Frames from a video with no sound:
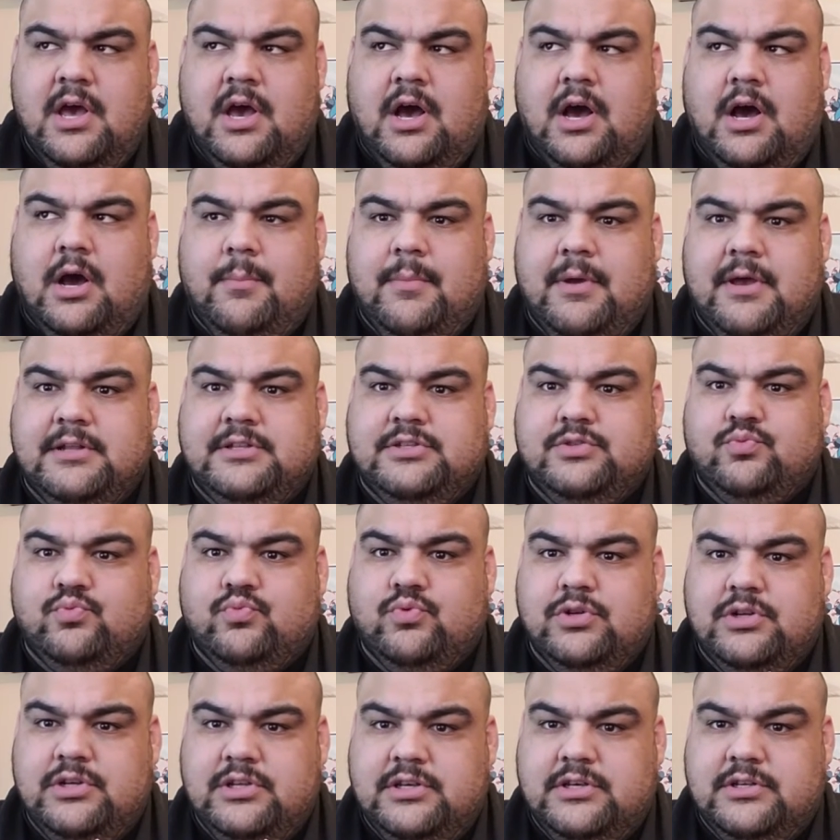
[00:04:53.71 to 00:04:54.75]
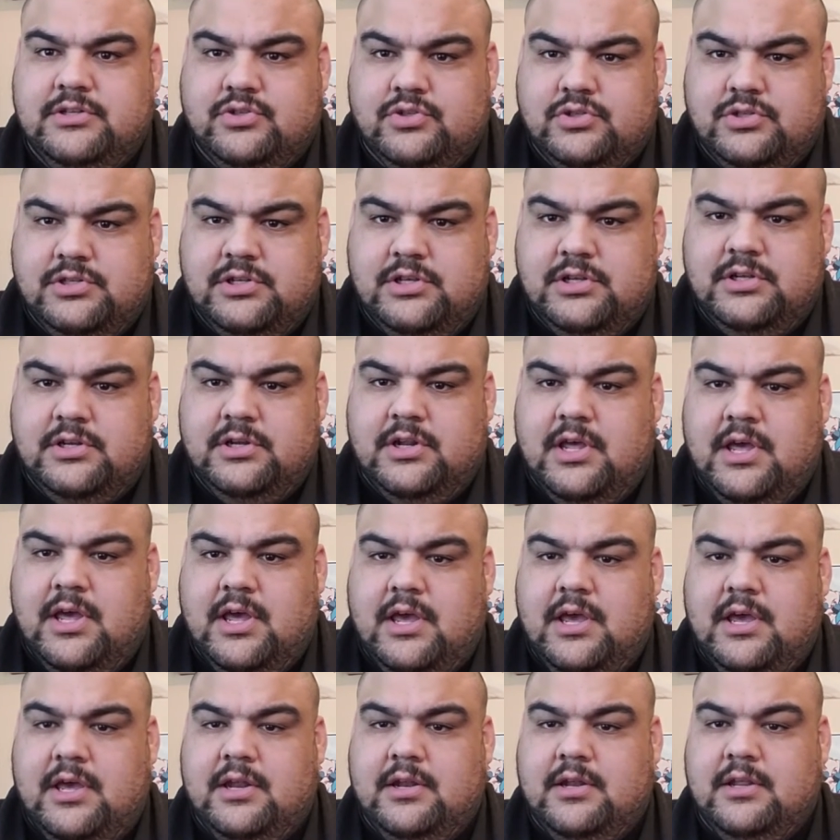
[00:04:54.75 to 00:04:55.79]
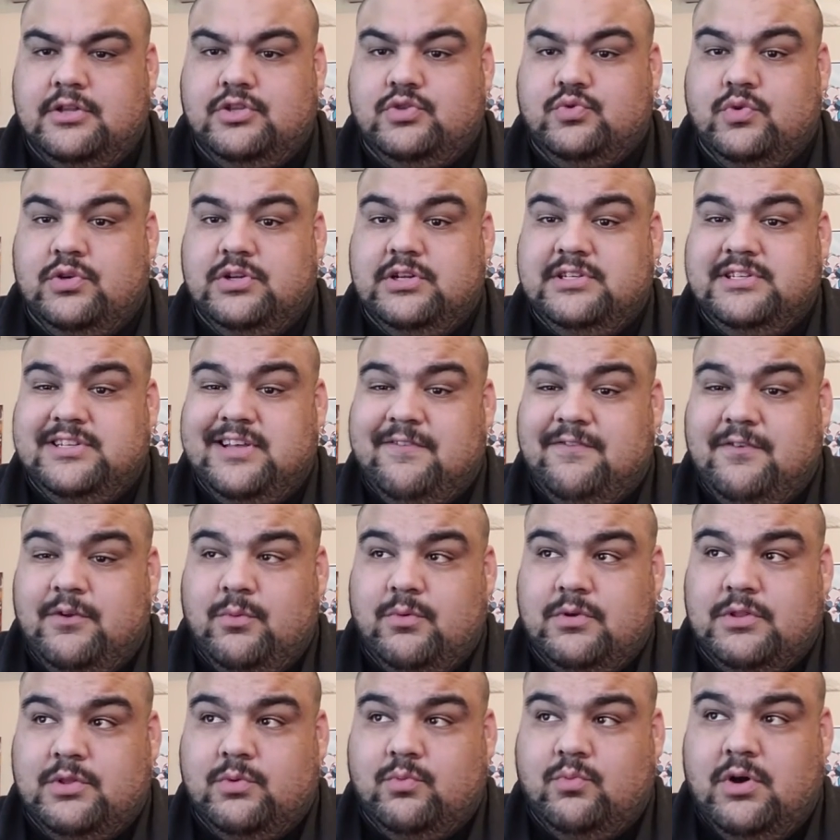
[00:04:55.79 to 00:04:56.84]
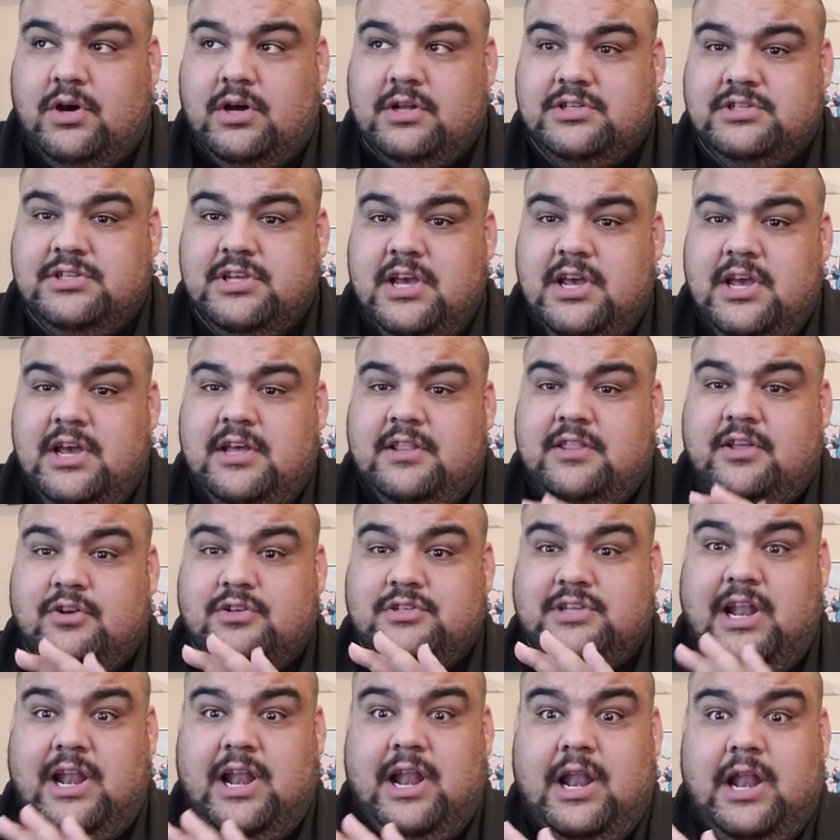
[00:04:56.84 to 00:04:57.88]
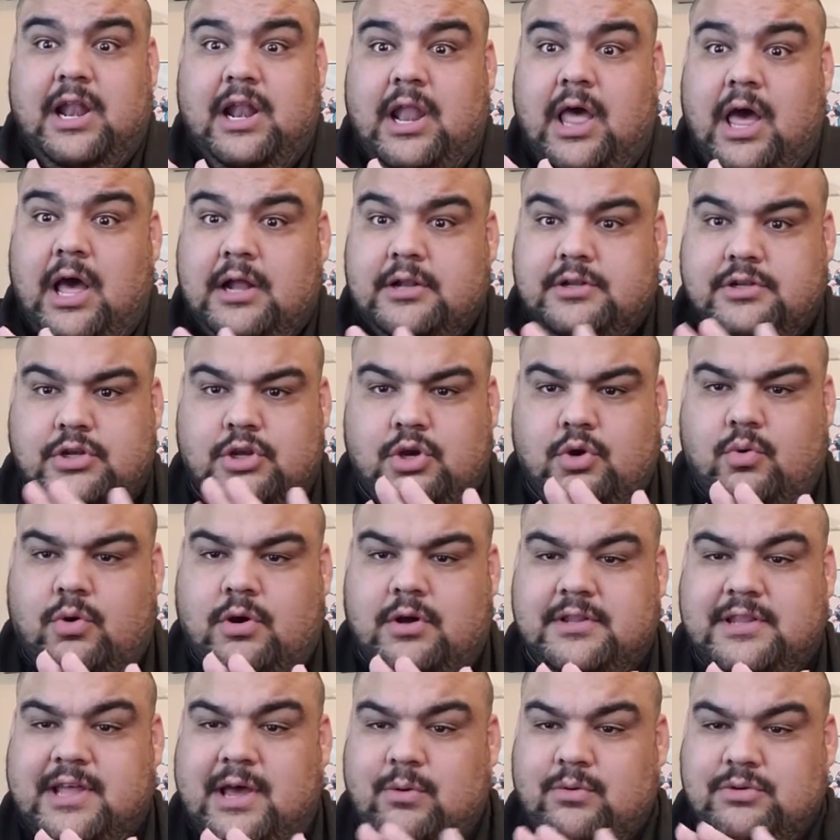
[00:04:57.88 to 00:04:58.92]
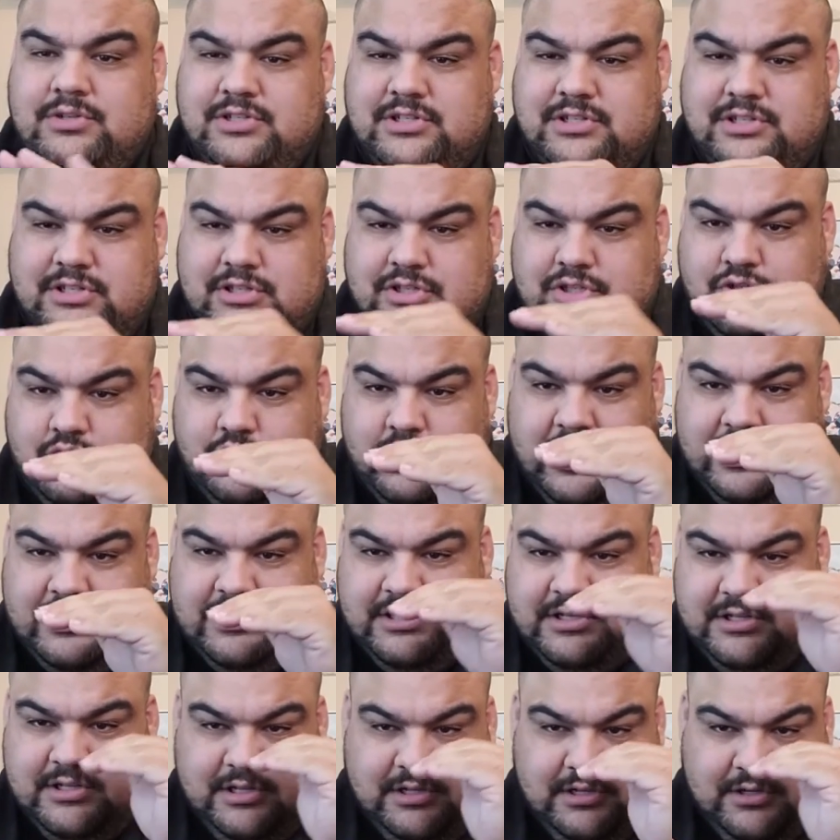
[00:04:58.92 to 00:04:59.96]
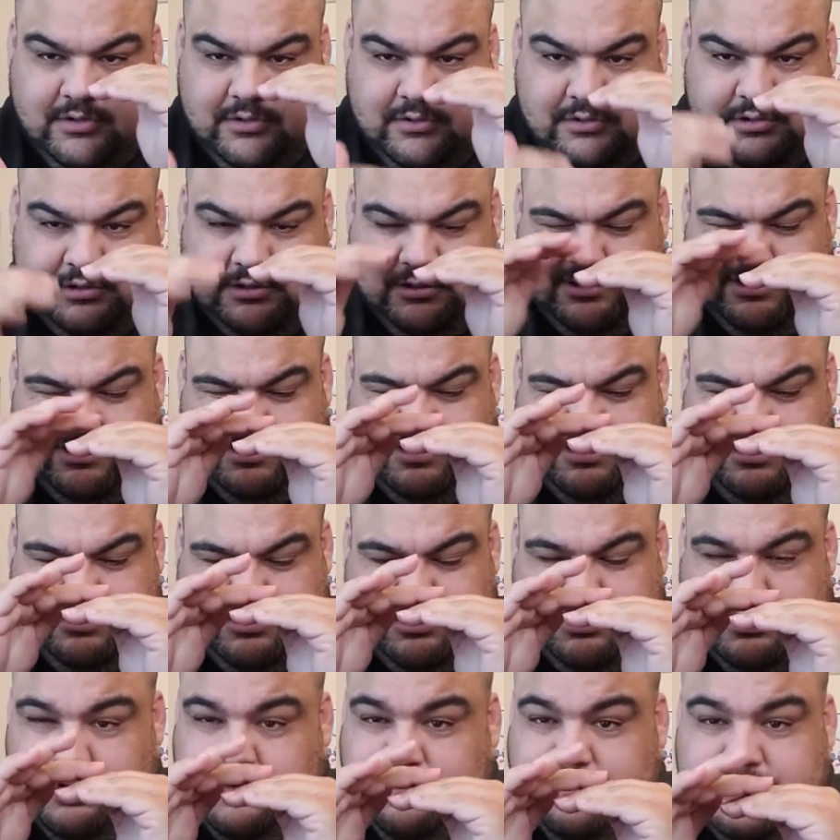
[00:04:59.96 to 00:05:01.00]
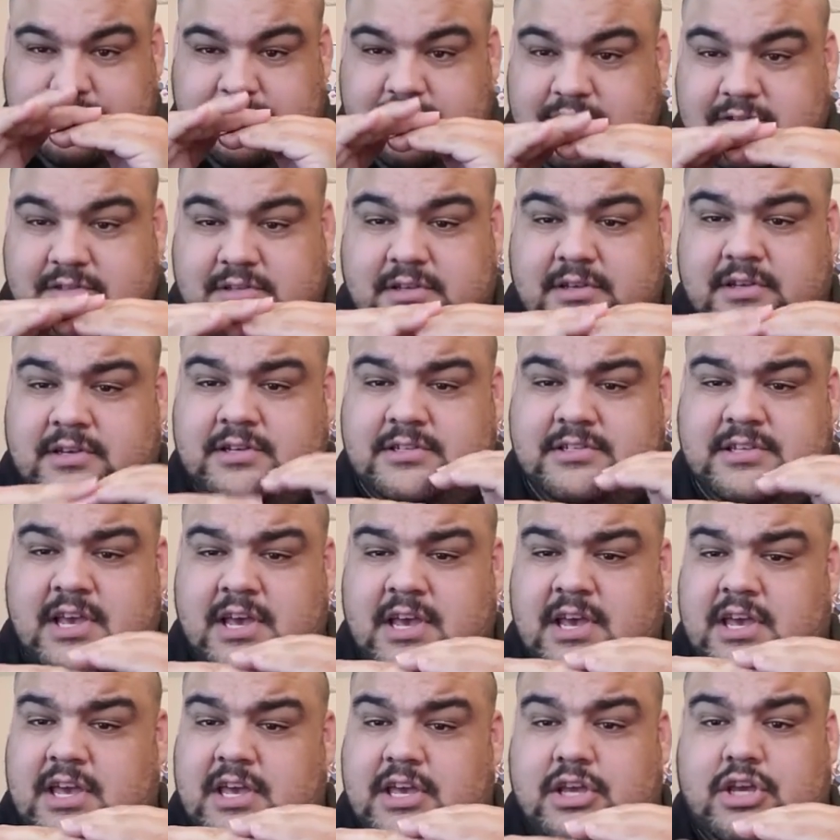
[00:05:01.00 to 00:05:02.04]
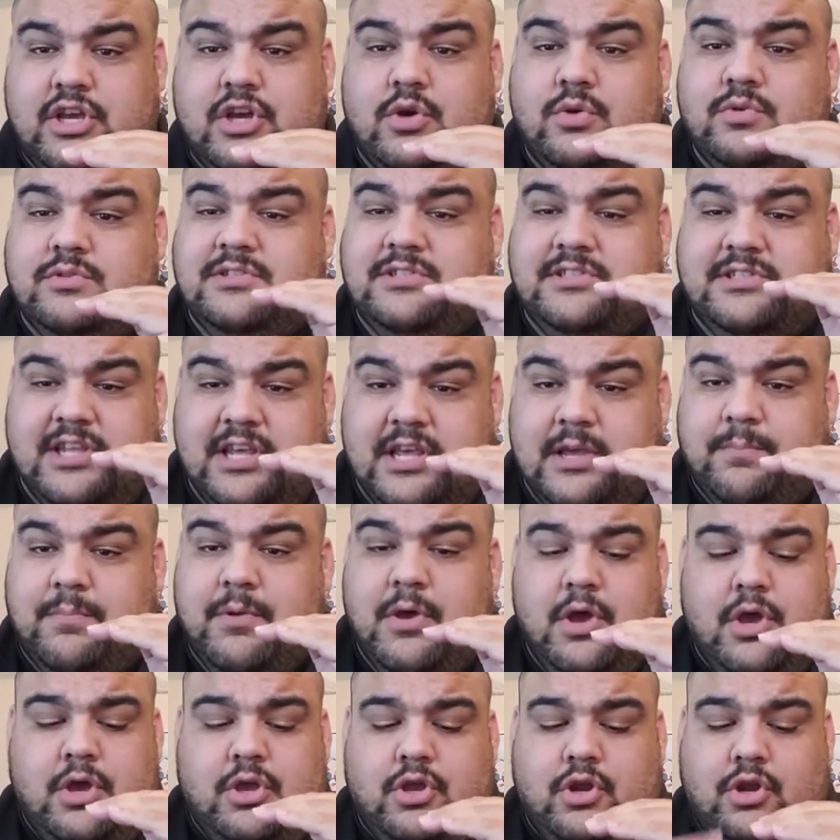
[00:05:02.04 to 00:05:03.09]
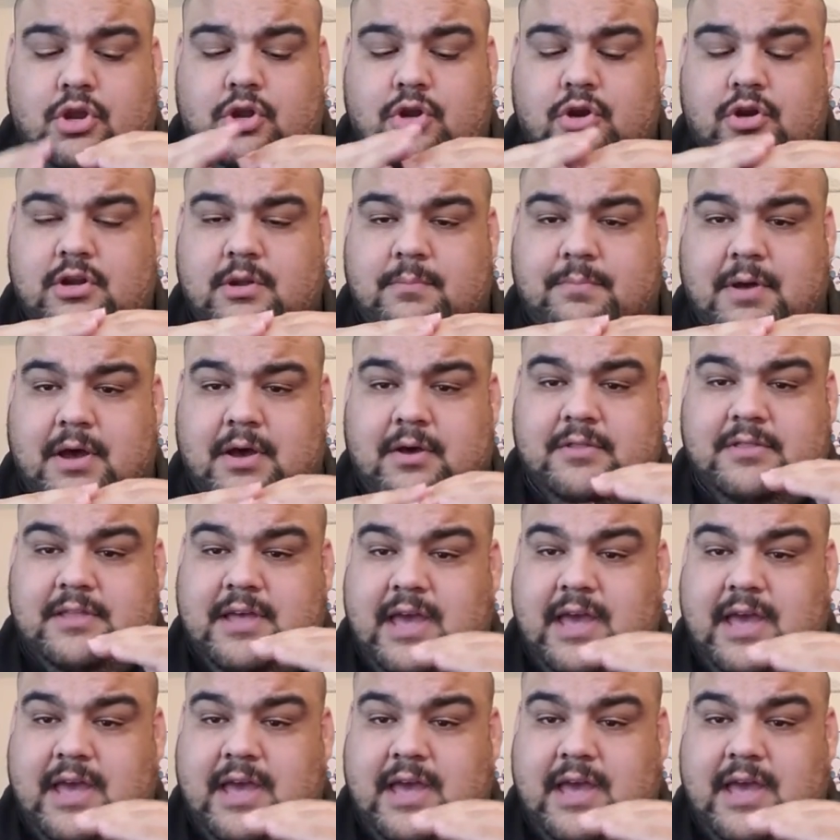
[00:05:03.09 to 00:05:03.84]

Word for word: Um, it's really interesting and it's really definitely worth a watch. There's a lot to go on. That was just a scratching little little, little surface of this thing because it goes deep. You learn about